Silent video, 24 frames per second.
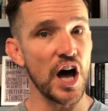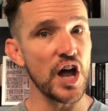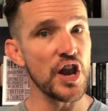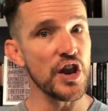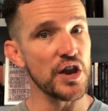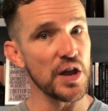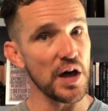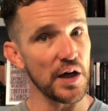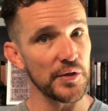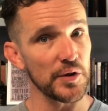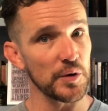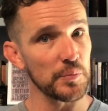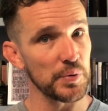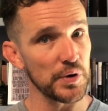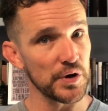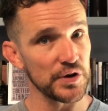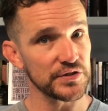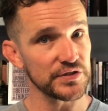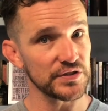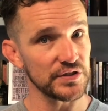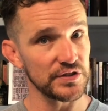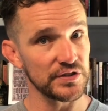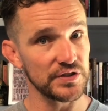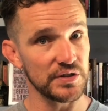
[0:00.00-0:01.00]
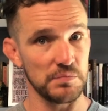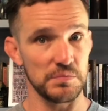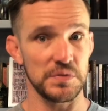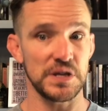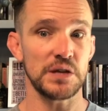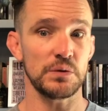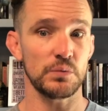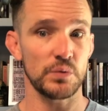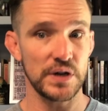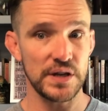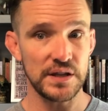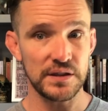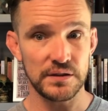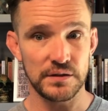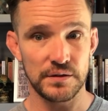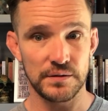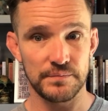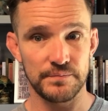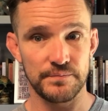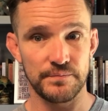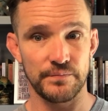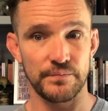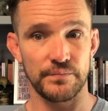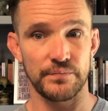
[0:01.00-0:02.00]
another person to meet with.
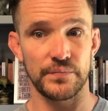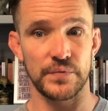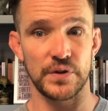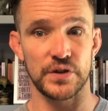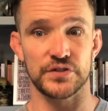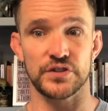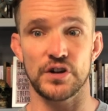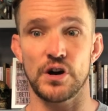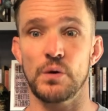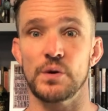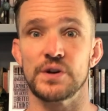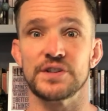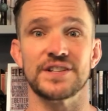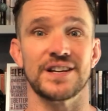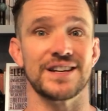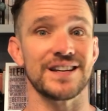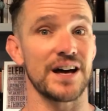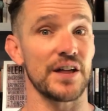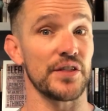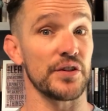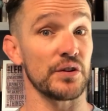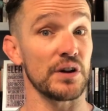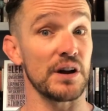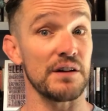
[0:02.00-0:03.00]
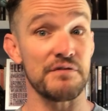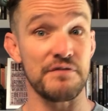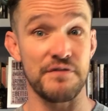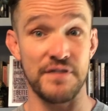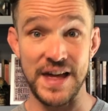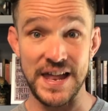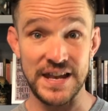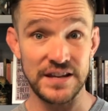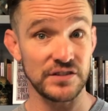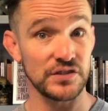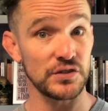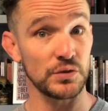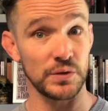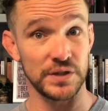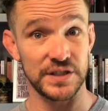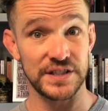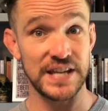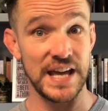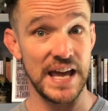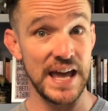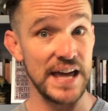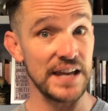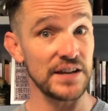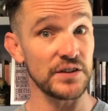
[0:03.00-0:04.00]
There's always another event to
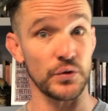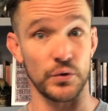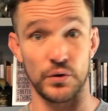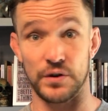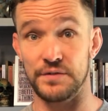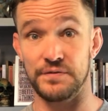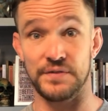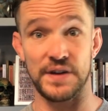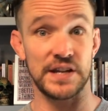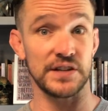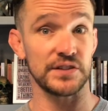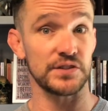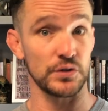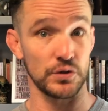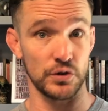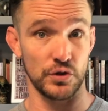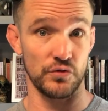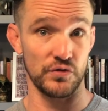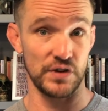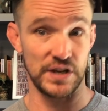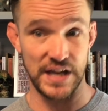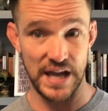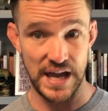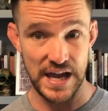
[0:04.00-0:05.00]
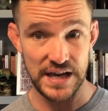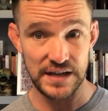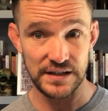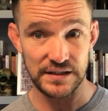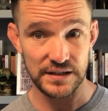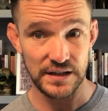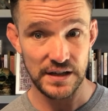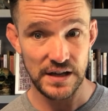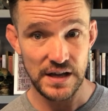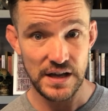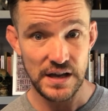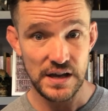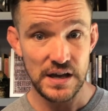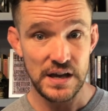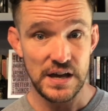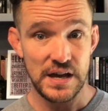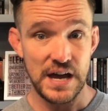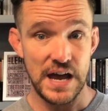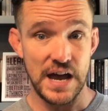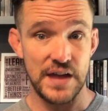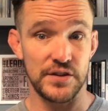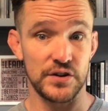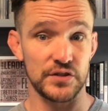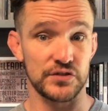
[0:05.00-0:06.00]
attend or event to create.
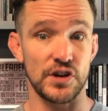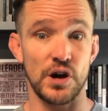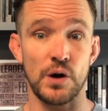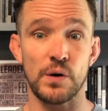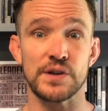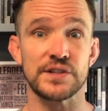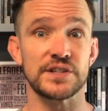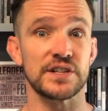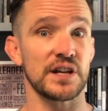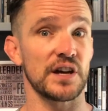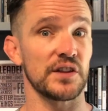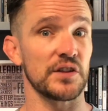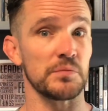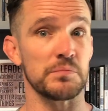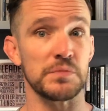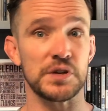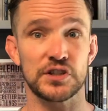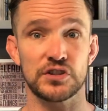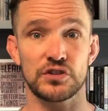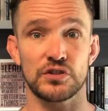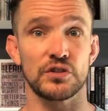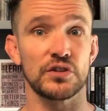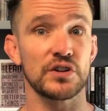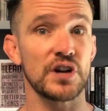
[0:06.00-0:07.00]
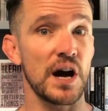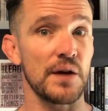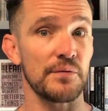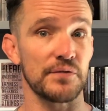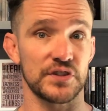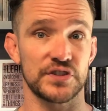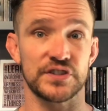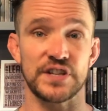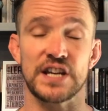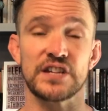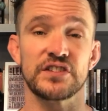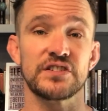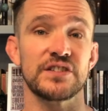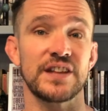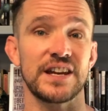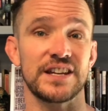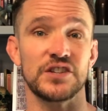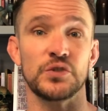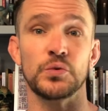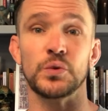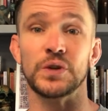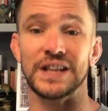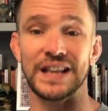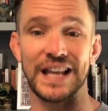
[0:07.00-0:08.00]
And there's always another missional conversation that
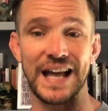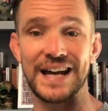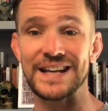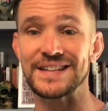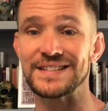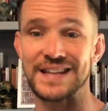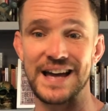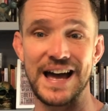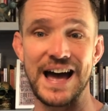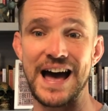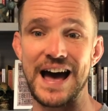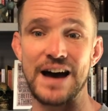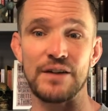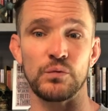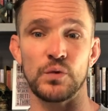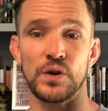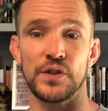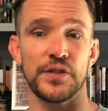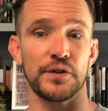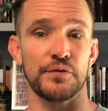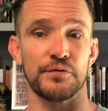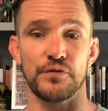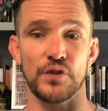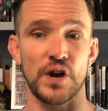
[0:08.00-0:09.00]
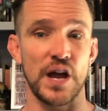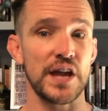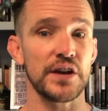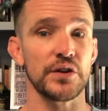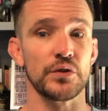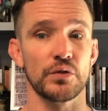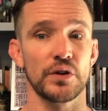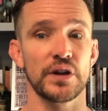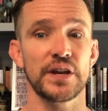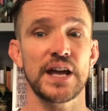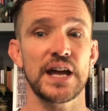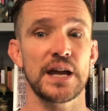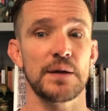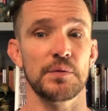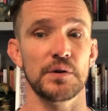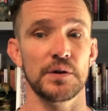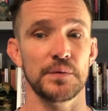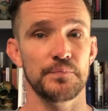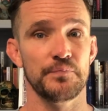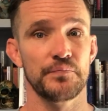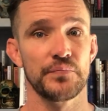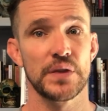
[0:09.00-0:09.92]
you would like to have with a friend or a neighbor.